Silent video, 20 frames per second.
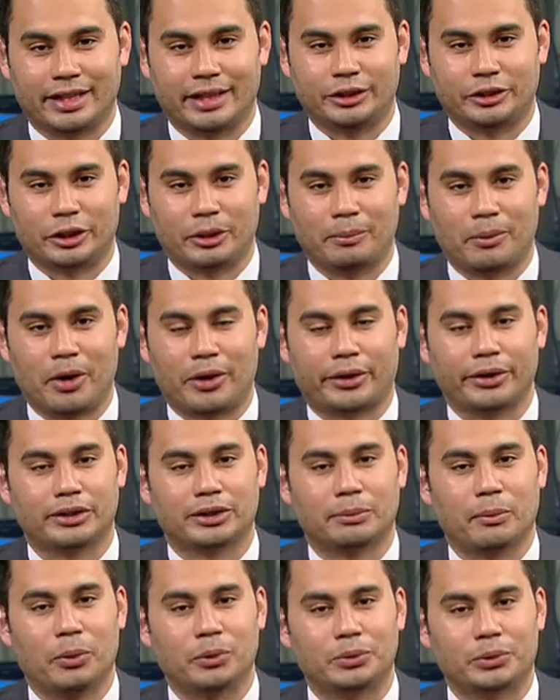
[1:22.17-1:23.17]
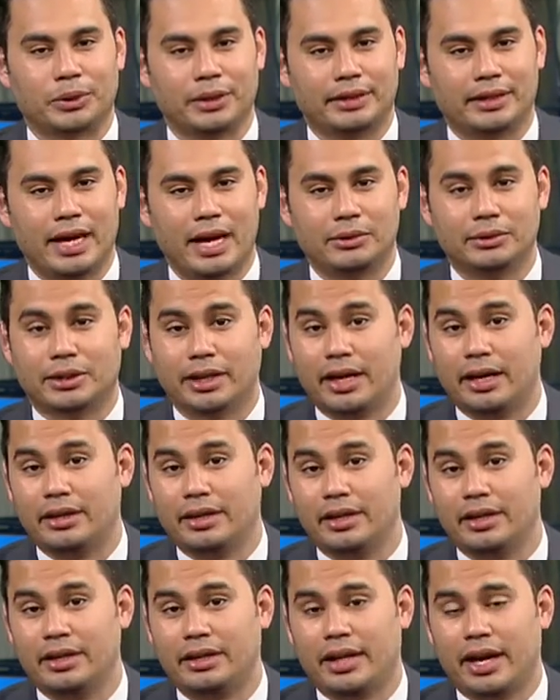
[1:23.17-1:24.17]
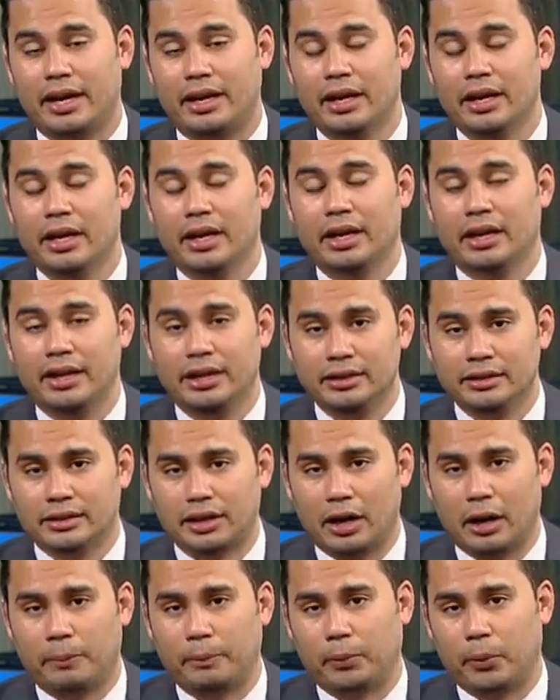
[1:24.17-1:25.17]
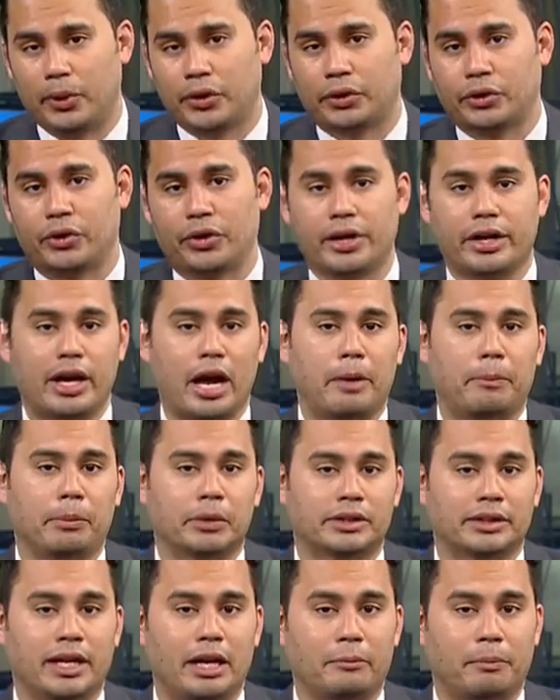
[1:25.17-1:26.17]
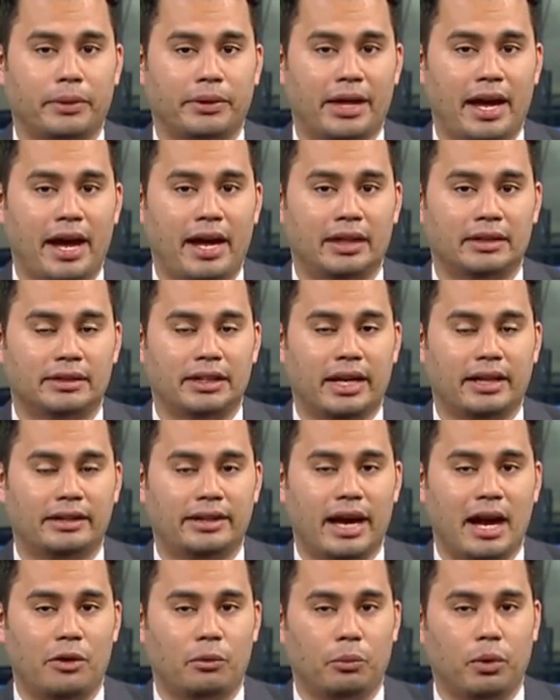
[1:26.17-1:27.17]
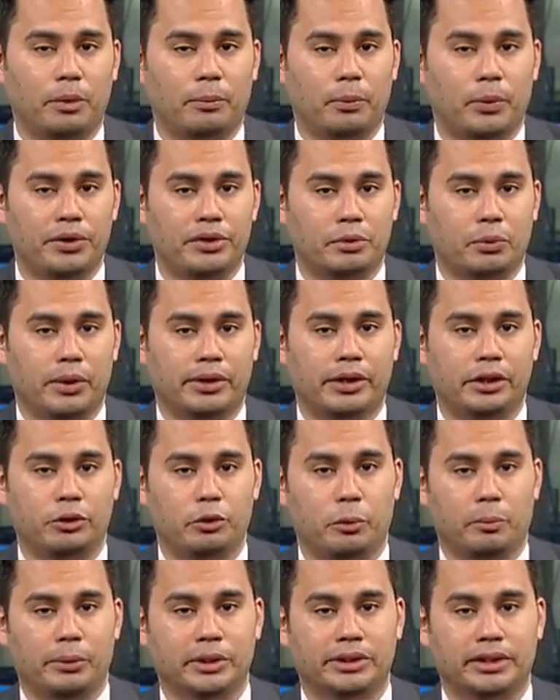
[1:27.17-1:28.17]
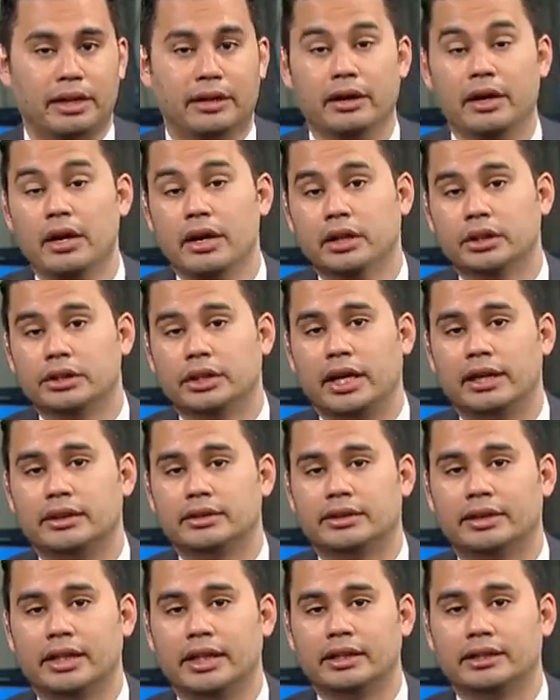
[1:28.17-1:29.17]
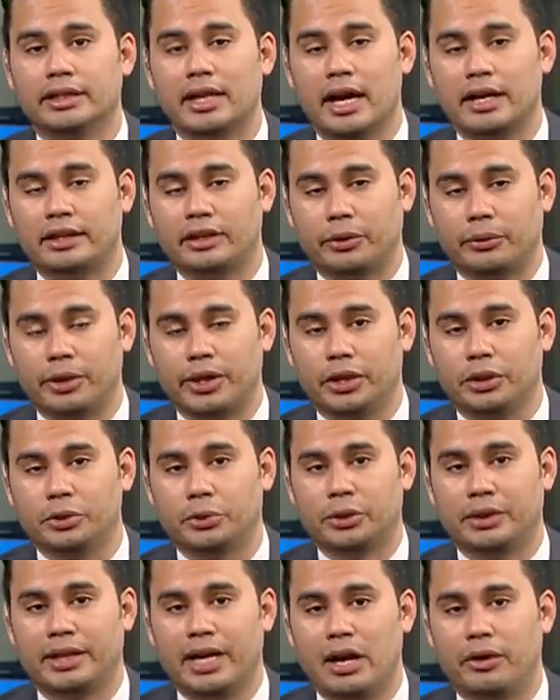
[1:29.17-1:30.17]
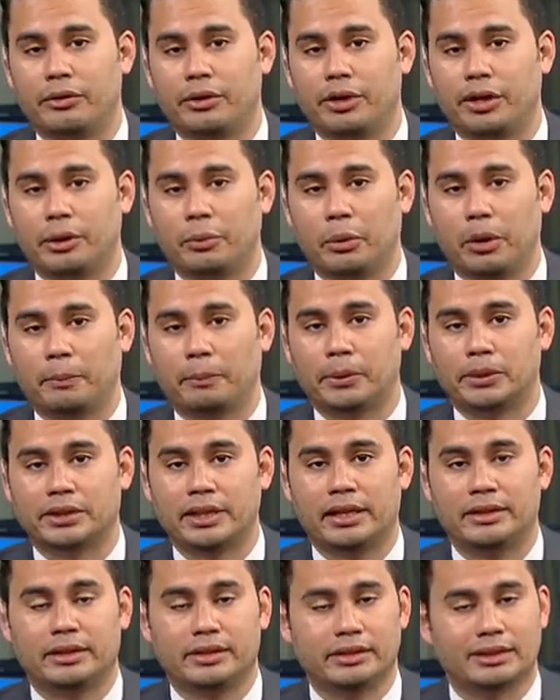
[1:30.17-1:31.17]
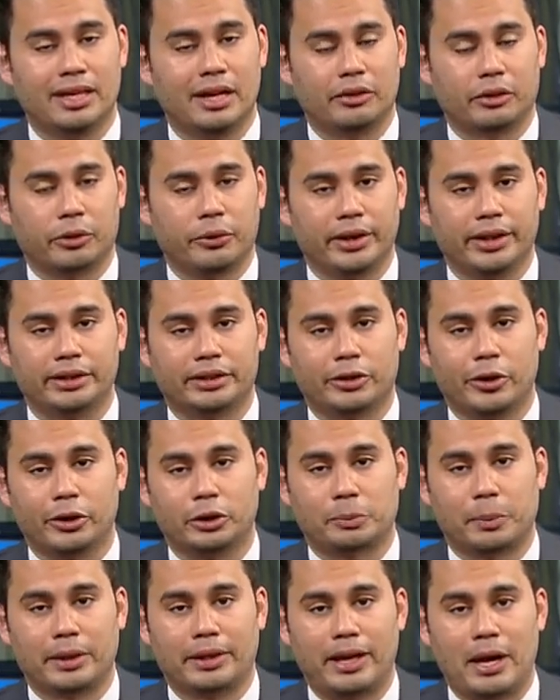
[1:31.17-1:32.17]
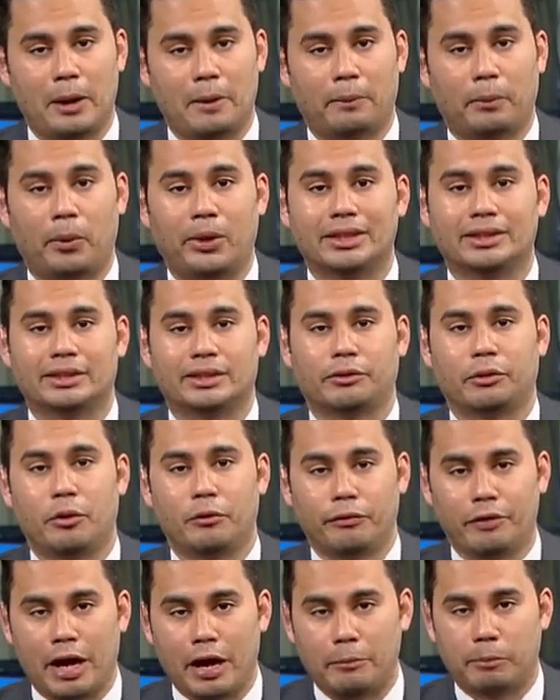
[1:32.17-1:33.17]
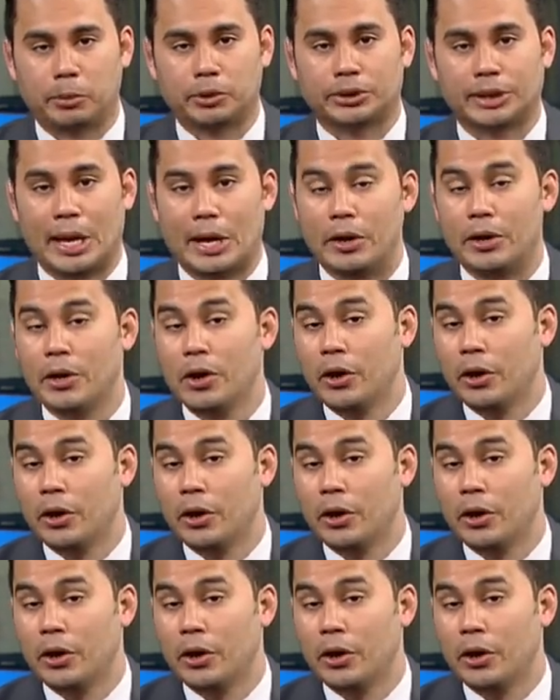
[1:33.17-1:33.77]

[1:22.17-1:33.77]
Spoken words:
Asian markets mostly down today. The Nikkei is up 0.38%, but the Hang Seng down 1.22%. China's CSI 300 down nearly 1%, and South Korea's Kospi down 0.05%.